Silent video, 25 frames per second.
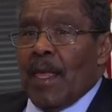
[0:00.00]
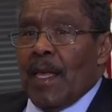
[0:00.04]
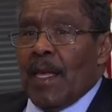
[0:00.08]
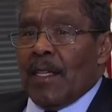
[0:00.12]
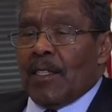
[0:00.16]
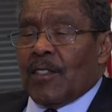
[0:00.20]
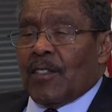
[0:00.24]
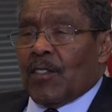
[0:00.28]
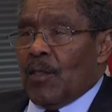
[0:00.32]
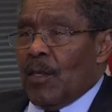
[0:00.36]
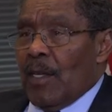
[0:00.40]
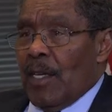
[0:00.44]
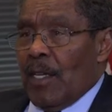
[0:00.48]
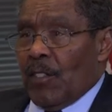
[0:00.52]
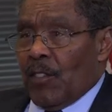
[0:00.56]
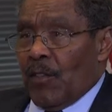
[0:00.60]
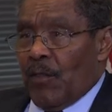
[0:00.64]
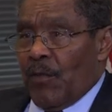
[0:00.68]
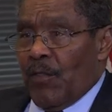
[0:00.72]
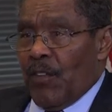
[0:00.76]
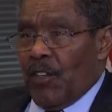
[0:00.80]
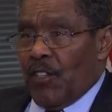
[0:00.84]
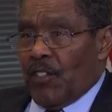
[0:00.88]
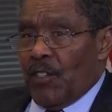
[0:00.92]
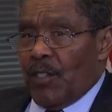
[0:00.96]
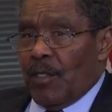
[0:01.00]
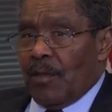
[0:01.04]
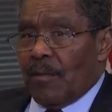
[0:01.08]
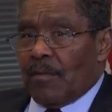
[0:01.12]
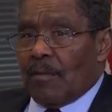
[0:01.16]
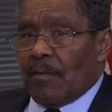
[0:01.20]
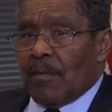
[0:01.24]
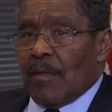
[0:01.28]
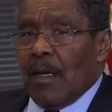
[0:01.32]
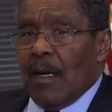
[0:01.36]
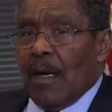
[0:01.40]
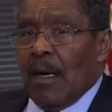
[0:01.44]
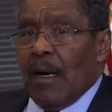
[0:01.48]
It's efficient.
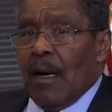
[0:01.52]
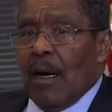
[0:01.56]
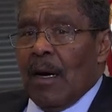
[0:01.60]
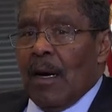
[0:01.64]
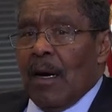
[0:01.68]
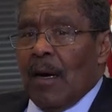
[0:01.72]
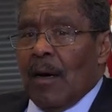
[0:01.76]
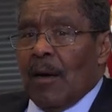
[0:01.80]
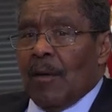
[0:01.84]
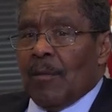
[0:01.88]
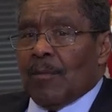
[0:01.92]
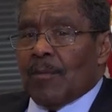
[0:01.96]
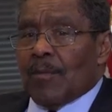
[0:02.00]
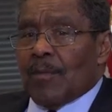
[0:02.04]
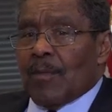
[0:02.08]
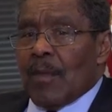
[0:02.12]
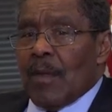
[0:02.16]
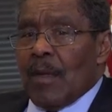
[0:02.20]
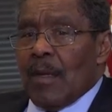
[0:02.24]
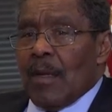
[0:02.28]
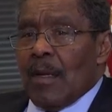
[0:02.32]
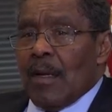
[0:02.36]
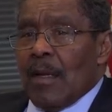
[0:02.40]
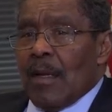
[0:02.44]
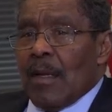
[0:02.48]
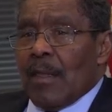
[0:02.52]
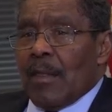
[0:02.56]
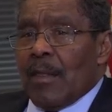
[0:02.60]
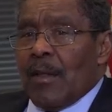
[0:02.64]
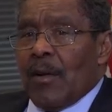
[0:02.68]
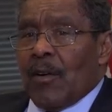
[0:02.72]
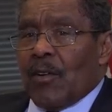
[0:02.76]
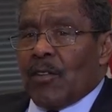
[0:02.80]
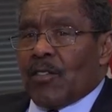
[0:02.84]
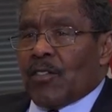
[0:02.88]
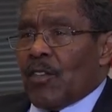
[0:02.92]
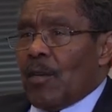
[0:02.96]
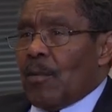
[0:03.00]

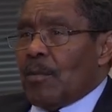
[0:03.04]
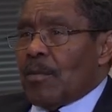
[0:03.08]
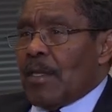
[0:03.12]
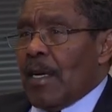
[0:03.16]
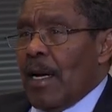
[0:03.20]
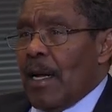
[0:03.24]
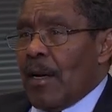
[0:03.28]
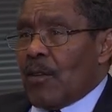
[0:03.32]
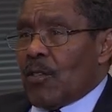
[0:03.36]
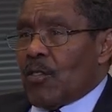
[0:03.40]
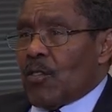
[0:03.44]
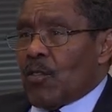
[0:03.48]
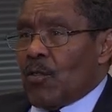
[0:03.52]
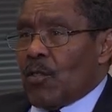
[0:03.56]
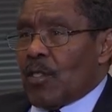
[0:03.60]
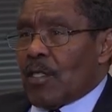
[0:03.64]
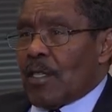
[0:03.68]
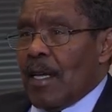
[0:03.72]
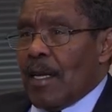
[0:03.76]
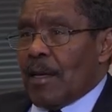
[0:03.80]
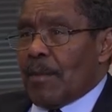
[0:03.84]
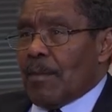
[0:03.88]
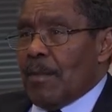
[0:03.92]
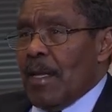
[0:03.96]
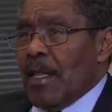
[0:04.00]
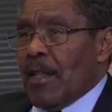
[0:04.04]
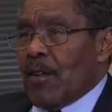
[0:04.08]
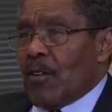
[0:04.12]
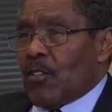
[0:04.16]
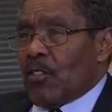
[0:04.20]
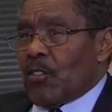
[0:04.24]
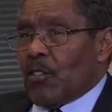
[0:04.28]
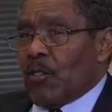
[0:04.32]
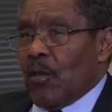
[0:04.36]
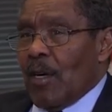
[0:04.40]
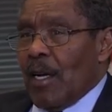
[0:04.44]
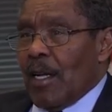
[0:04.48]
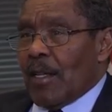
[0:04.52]
There are some dinosaurs like me that are
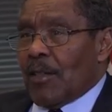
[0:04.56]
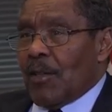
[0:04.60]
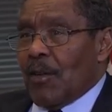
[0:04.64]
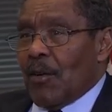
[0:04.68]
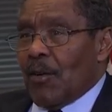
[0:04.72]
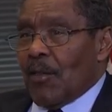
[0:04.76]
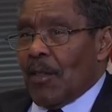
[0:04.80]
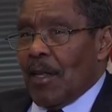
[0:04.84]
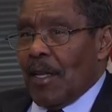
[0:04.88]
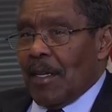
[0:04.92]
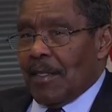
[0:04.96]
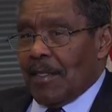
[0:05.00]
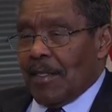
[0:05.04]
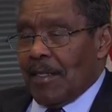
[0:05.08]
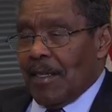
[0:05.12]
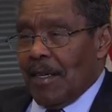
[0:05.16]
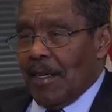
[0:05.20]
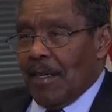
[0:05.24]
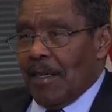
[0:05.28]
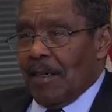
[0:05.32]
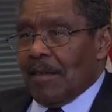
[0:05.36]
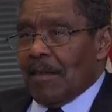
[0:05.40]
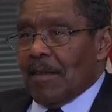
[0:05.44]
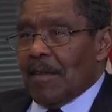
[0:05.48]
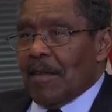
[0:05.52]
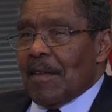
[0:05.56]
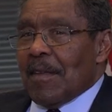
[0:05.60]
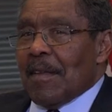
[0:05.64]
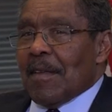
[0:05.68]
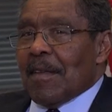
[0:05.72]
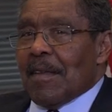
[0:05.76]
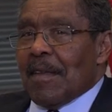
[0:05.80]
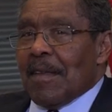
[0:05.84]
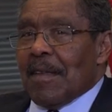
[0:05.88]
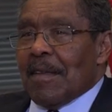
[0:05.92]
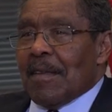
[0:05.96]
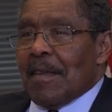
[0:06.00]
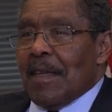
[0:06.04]
still out there that
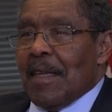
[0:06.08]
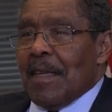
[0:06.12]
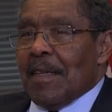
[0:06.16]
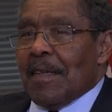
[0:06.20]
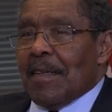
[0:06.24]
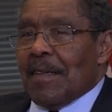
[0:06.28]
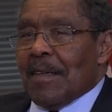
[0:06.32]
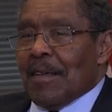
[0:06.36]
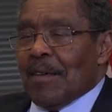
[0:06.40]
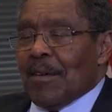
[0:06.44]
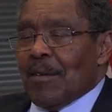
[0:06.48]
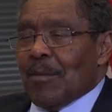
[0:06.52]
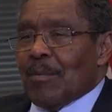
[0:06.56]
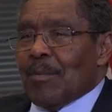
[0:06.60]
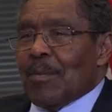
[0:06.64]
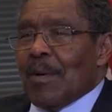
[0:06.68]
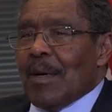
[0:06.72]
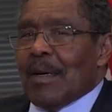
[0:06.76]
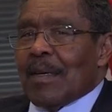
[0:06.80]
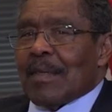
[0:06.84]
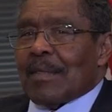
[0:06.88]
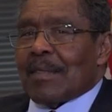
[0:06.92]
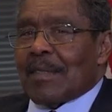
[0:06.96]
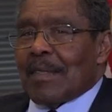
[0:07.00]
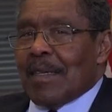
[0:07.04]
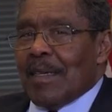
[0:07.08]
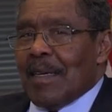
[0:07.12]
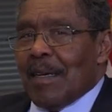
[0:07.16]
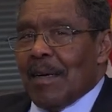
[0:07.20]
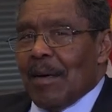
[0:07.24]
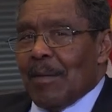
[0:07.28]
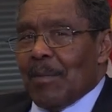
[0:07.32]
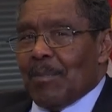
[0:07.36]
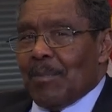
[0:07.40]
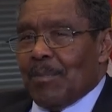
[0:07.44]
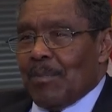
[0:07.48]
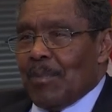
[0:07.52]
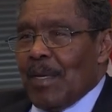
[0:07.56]
need to see
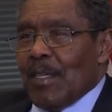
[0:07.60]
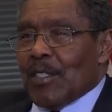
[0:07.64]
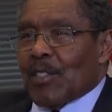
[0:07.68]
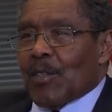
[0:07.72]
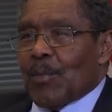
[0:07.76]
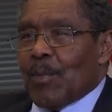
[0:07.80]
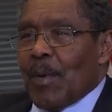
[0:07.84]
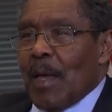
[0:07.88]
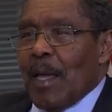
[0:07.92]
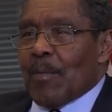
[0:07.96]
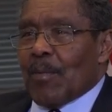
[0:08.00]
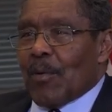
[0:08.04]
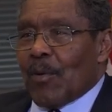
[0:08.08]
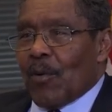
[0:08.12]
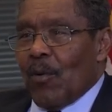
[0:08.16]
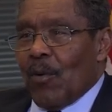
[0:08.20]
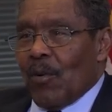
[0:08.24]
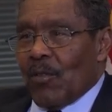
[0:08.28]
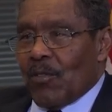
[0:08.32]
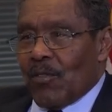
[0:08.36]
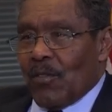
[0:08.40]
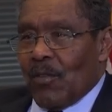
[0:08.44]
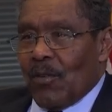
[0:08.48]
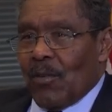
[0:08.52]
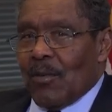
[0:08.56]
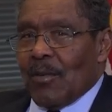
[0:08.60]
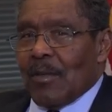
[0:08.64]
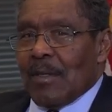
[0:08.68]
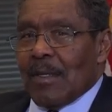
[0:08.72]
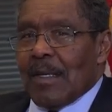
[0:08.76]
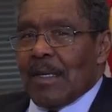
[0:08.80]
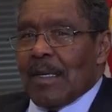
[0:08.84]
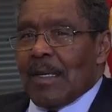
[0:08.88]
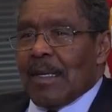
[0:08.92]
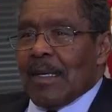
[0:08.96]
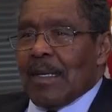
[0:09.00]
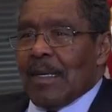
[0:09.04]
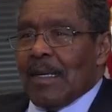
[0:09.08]
a piece of paper also,
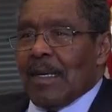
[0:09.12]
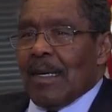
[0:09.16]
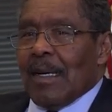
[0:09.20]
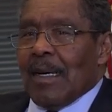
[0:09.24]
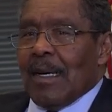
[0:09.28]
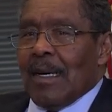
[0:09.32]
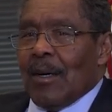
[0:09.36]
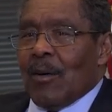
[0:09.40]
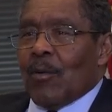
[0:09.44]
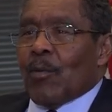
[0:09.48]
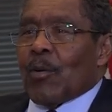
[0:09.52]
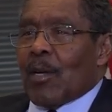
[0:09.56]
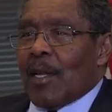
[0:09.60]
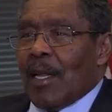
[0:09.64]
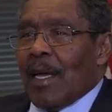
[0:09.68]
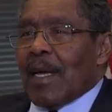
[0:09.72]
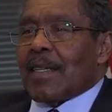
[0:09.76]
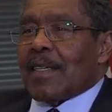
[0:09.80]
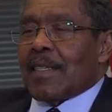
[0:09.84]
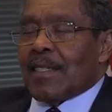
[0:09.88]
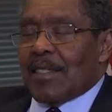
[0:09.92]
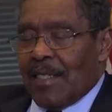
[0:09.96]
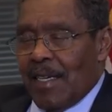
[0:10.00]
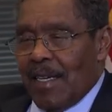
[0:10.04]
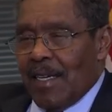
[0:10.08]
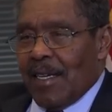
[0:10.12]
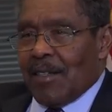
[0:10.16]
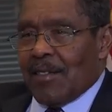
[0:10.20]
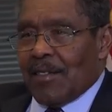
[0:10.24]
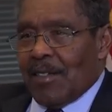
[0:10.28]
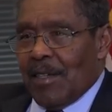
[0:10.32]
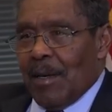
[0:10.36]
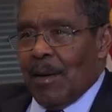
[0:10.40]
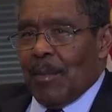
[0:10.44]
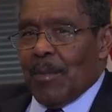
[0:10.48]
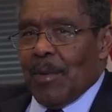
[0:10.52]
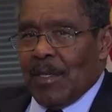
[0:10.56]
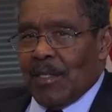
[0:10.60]
or would like to see
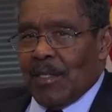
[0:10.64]
a